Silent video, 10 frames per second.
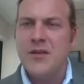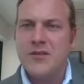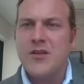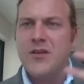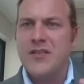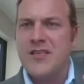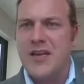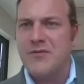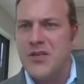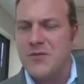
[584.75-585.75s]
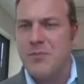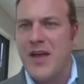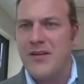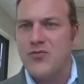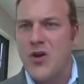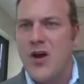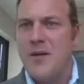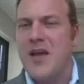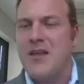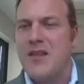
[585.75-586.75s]
So instead of just being dry
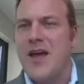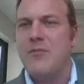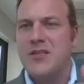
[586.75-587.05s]
methane,